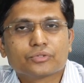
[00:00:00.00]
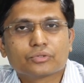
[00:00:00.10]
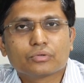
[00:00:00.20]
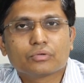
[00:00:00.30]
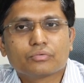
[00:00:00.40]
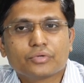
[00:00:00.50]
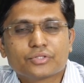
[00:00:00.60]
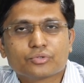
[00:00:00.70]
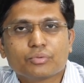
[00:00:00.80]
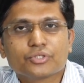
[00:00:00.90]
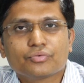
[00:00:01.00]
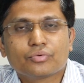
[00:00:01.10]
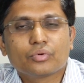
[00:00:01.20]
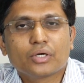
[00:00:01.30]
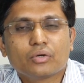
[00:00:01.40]
so with so much of
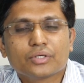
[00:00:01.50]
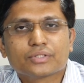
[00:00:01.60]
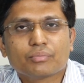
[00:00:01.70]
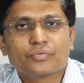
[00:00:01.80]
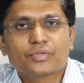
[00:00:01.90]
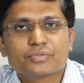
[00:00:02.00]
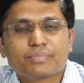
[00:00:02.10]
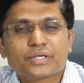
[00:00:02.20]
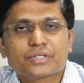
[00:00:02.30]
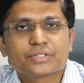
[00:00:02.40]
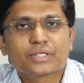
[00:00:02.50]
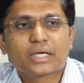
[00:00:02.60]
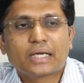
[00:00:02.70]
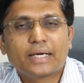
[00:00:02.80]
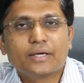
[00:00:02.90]
fluid loss, some of these patients
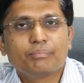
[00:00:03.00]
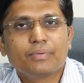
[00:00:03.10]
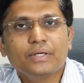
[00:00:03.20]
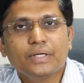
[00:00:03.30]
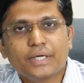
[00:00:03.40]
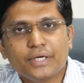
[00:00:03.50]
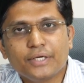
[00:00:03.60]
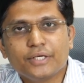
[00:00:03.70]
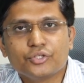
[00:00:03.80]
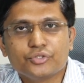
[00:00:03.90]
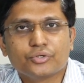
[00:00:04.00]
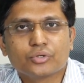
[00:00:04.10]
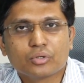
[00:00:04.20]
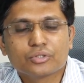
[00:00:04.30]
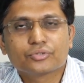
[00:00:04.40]
can land up in kidney injury
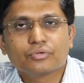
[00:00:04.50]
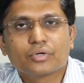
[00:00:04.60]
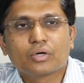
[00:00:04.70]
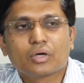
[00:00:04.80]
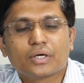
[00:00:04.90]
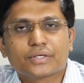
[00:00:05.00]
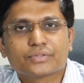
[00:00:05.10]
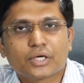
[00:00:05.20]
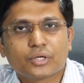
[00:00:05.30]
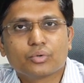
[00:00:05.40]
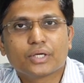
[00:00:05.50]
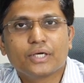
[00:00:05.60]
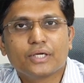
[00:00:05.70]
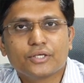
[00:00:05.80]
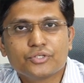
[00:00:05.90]
also. We call it as acute
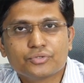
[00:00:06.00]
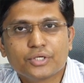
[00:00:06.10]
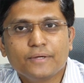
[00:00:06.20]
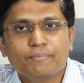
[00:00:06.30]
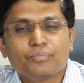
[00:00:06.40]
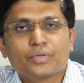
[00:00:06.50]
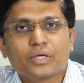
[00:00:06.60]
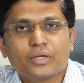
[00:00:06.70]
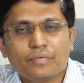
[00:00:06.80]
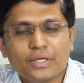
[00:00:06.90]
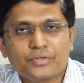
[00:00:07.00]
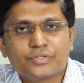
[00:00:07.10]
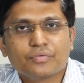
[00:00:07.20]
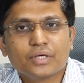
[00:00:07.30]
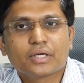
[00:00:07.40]
kidney injury. In very
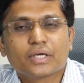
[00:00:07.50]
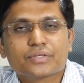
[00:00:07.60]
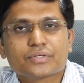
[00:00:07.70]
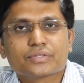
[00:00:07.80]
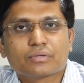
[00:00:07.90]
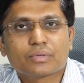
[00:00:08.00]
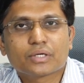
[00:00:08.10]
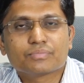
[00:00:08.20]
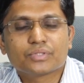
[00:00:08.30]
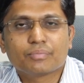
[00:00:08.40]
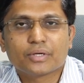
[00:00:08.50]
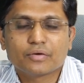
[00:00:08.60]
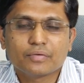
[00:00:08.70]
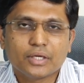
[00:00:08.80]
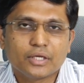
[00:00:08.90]
severe cases, sometimes they may
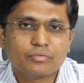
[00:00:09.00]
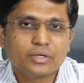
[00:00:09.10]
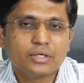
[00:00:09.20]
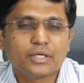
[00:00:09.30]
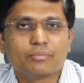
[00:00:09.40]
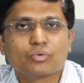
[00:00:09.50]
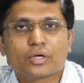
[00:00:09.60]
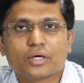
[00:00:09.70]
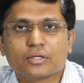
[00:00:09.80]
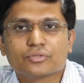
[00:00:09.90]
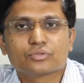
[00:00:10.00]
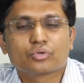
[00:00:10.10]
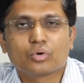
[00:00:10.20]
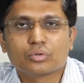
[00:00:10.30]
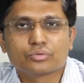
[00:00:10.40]
require even hemodialysis
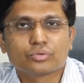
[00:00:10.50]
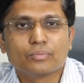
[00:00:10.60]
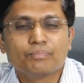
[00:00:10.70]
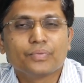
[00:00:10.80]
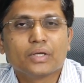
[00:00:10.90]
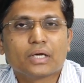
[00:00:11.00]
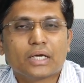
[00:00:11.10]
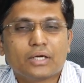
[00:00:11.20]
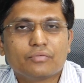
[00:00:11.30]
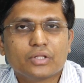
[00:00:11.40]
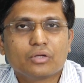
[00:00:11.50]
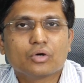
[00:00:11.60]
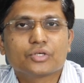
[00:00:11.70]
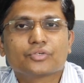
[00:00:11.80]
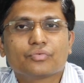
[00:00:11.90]
also. And with the
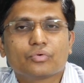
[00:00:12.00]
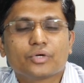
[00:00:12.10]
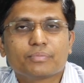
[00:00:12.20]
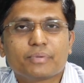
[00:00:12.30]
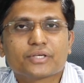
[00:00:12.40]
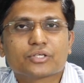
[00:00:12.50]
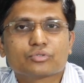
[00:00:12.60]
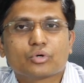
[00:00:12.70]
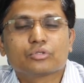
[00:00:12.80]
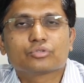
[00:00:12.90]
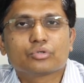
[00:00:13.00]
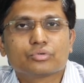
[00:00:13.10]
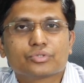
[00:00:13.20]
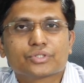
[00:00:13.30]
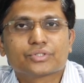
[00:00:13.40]
loss of fluid, patients also
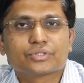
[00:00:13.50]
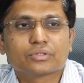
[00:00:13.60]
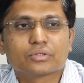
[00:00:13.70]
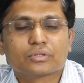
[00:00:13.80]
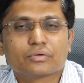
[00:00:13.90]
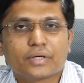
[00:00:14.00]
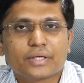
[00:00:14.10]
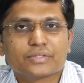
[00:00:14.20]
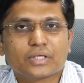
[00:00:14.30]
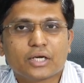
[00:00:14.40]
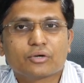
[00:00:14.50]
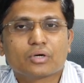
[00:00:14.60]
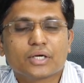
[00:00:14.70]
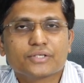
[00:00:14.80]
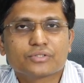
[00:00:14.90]
loses uh, various
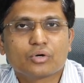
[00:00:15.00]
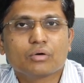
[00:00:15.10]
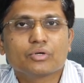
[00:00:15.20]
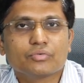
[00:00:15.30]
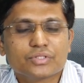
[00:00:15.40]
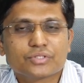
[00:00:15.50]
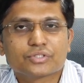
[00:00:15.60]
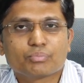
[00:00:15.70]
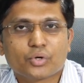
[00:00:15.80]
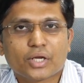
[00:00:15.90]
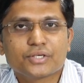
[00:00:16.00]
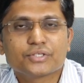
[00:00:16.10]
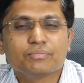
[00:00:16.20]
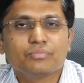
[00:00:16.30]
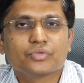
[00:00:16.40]
electrolytes. The common ones is the
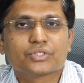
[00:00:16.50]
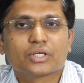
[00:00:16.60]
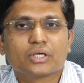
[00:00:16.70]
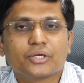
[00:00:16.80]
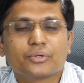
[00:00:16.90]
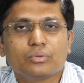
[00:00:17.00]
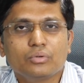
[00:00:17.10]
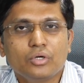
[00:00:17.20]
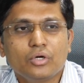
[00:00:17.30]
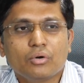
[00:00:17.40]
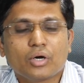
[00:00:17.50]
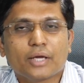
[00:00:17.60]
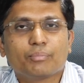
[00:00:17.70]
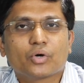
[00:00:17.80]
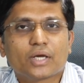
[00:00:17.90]
potassium, which can lead to
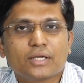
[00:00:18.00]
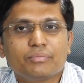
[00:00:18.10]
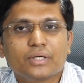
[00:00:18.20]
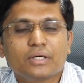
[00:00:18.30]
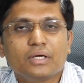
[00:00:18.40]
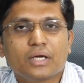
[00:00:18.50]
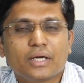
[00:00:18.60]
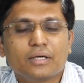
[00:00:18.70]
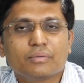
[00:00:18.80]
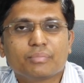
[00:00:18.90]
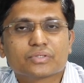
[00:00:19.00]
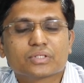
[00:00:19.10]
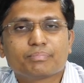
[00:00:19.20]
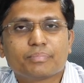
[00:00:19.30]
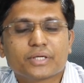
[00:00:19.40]
hypokalemia and
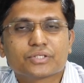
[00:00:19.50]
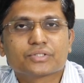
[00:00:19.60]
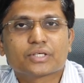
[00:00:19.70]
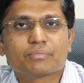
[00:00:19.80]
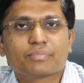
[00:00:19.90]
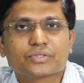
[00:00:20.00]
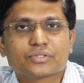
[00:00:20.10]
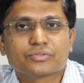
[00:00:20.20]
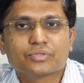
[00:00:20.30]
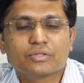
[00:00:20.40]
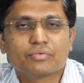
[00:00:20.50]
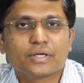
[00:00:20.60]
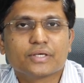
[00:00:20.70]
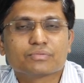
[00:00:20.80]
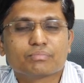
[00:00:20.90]
the patients can present with
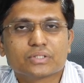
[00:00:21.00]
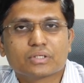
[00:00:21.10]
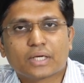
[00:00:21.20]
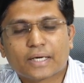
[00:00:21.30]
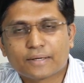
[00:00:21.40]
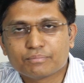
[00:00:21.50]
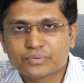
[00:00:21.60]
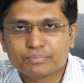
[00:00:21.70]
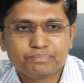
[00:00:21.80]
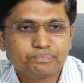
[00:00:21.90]
various muscle cramps.